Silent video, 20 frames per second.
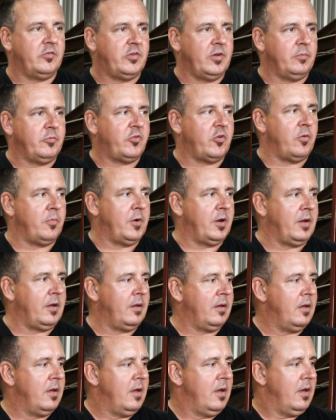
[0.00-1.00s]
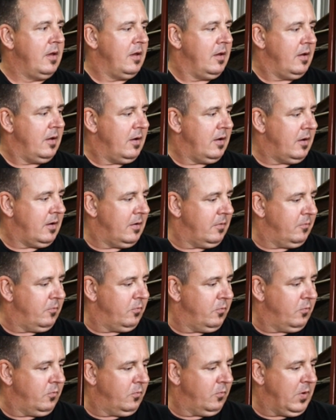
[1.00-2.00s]
Jim Germany.
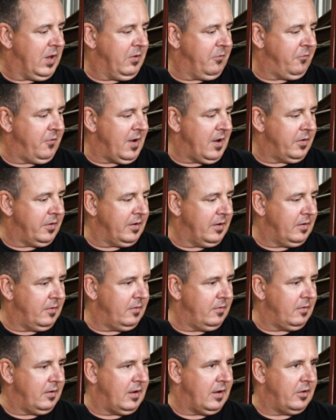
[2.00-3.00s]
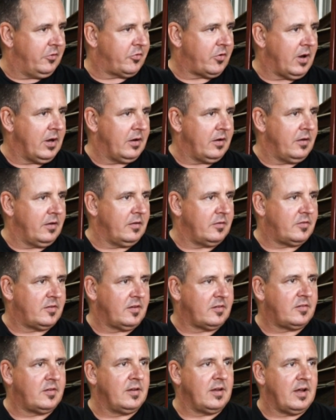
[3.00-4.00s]
He found it and traded a
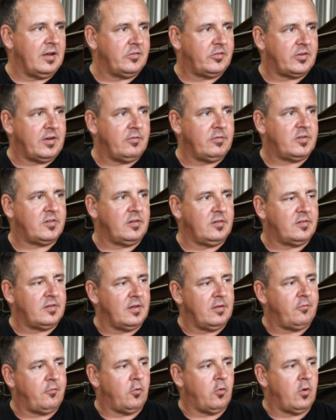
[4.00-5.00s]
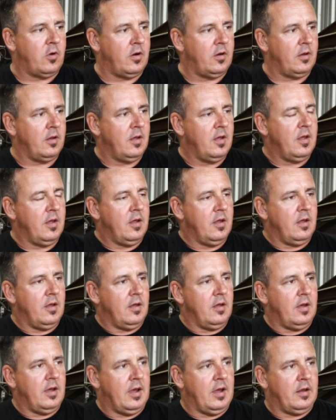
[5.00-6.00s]
69 Chevy C10 for it.
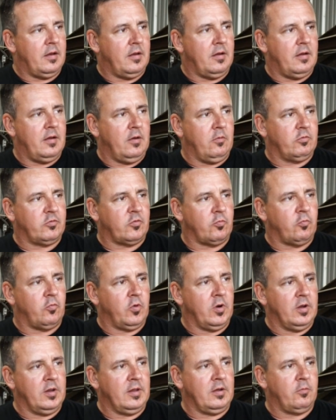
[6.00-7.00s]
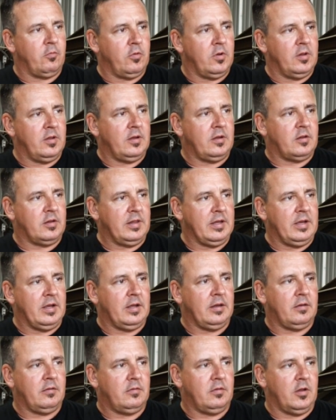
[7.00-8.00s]
And it was a really
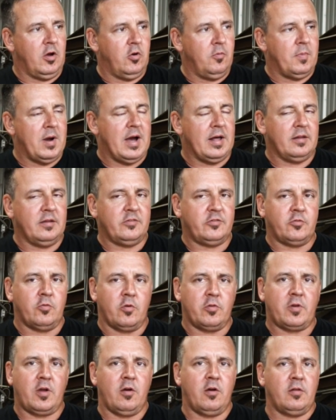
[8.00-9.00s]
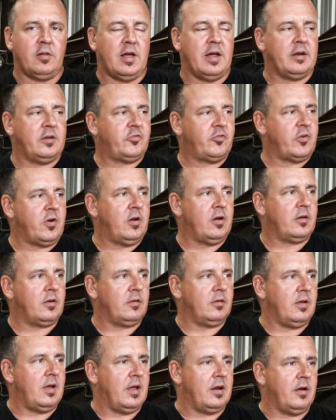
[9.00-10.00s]
clean, low mileage North Carolina truck.
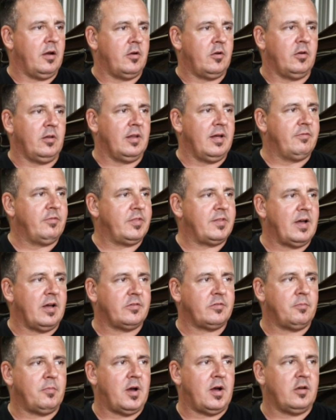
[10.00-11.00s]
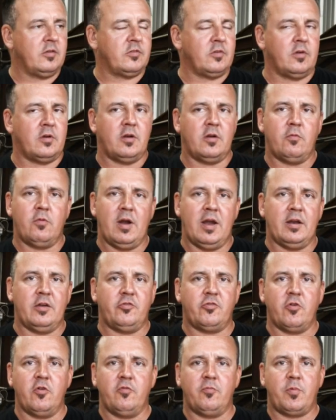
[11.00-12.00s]
It had 111,000 miles on it, ran
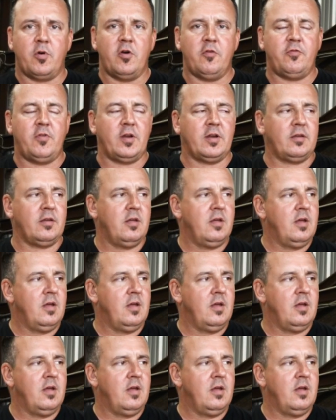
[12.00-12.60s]
and drove perfect,